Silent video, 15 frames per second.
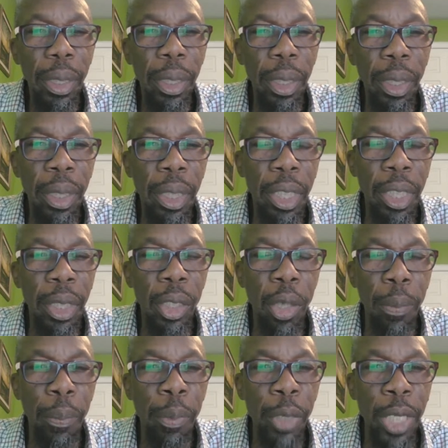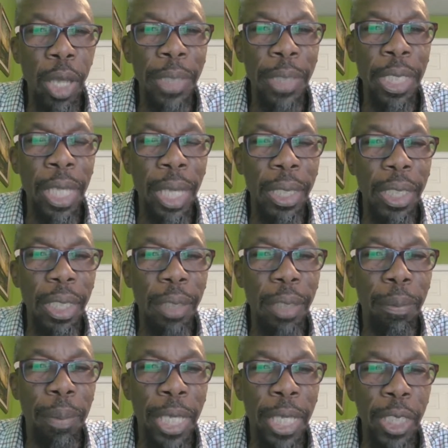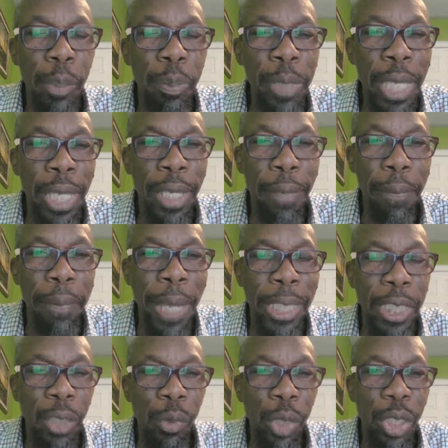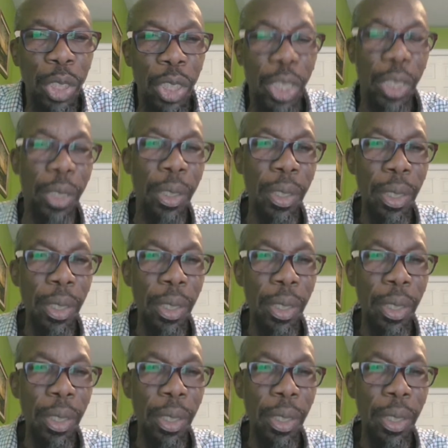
in the predominantly Blaise PNM party, which is